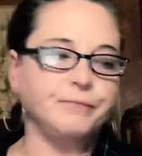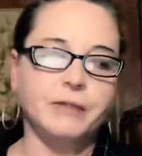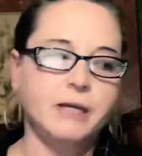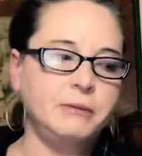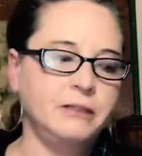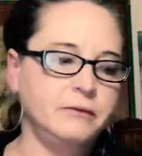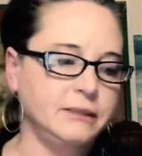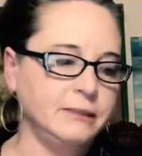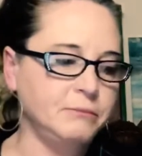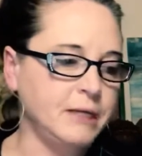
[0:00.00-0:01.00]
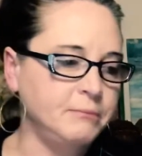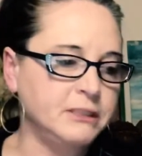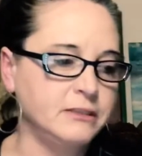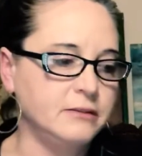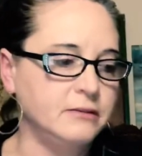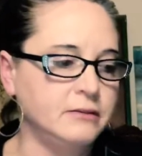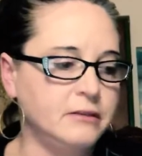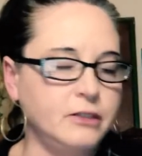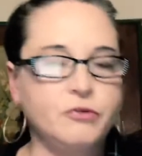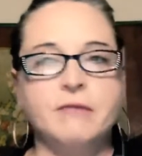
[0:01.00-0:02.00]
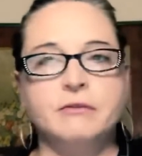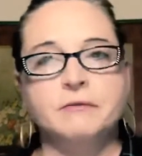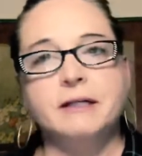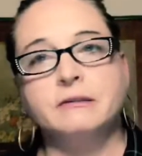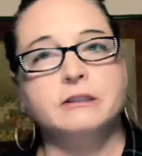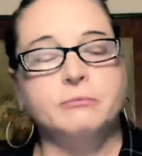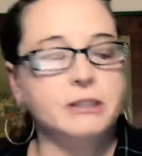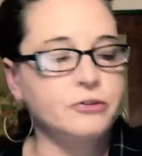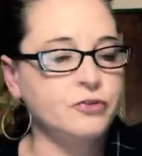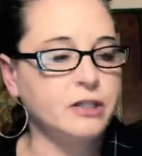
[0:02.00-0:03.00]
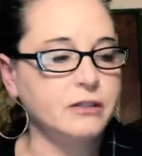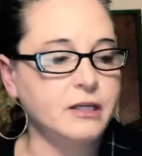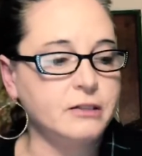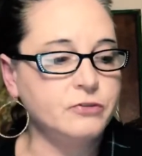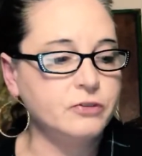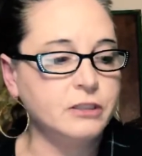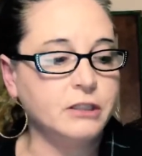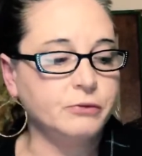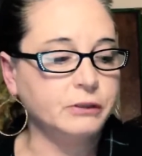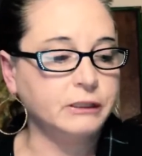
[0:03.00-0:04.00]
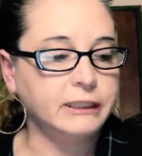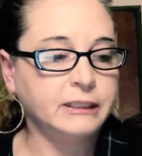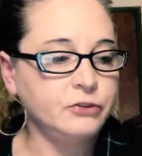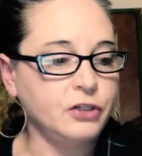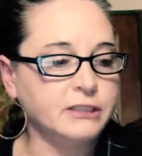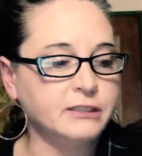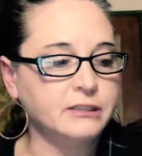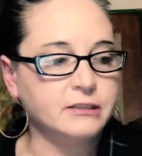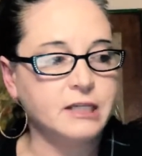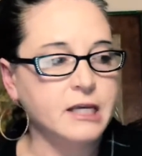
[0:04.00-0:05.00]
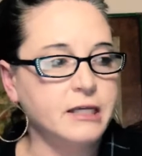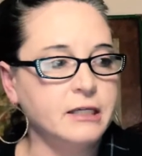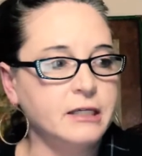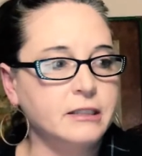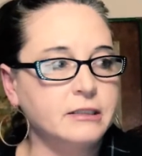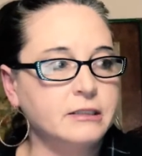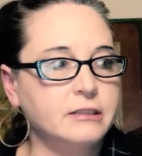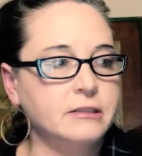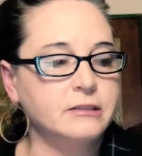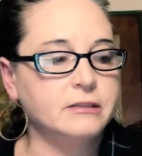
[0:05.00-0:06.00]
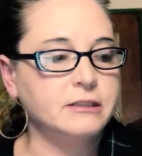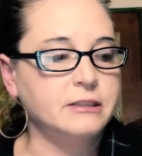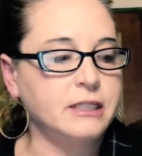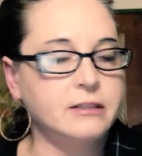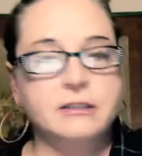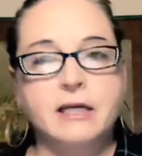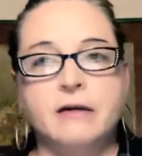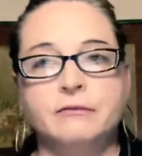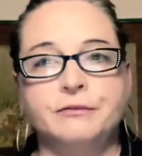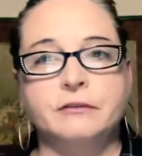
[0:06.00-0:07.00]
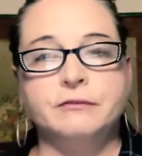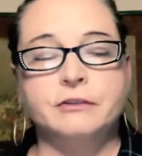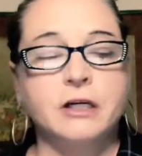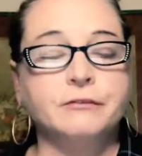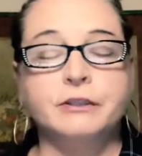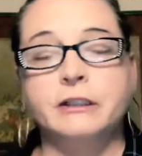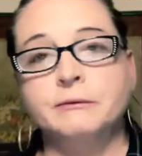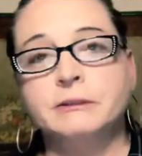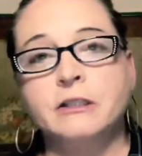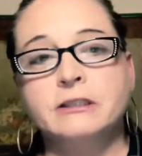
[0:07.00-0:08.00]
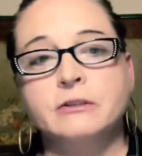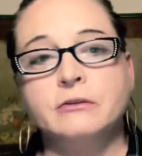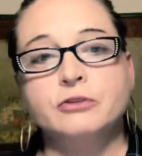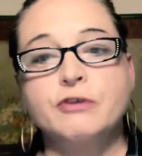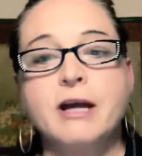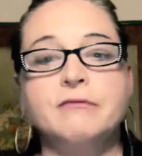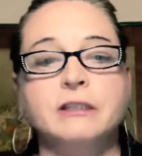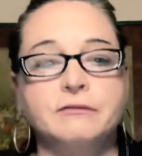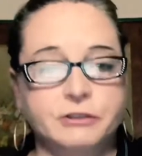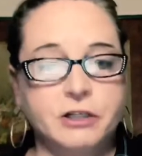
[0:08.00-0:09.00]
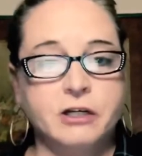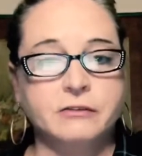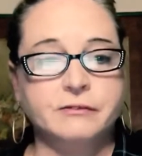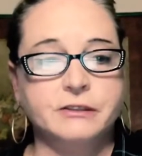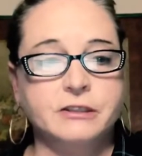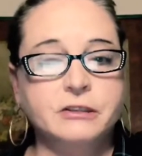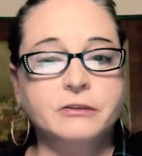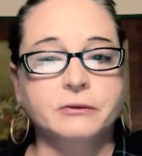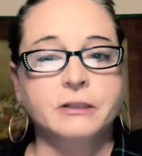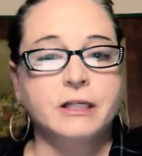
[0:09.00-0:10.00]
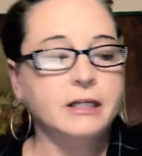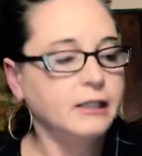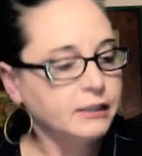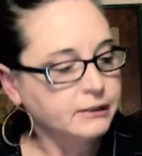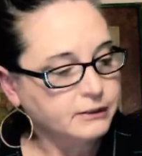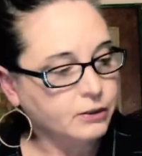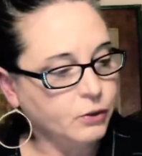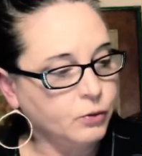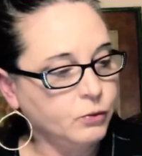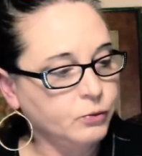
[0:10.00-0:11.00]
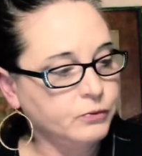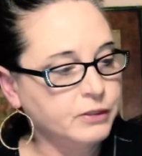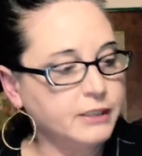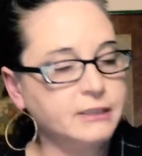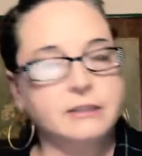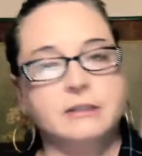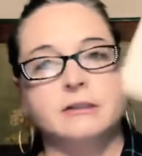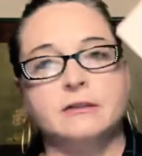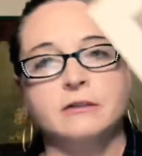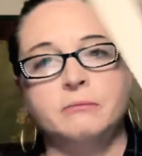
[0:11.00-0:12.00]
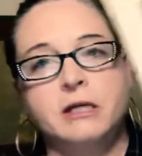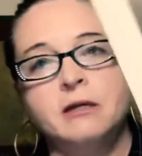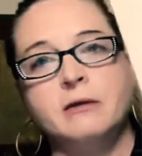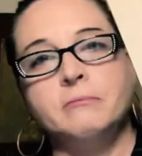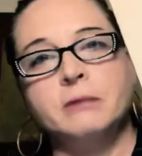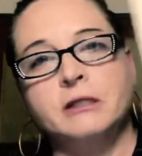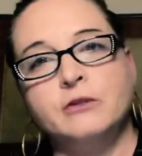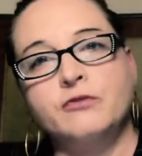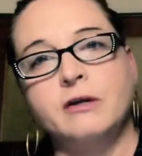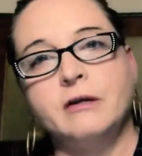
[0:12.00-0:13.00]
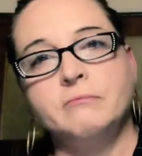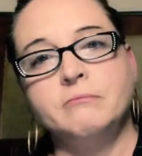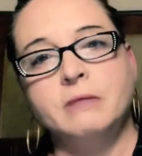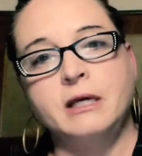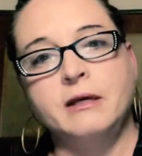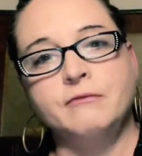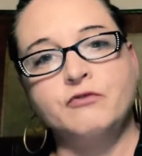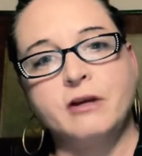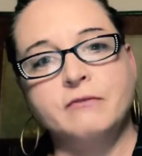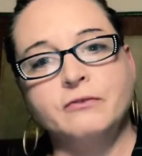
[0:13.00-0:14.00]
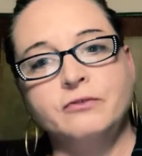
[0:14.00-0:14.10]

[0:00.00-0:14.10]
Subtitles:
I mean, sometimes they traveled around so much that they literally just stayed in town for a photographer. And there's also traveling photographers too. So this could be him, but he may have traveled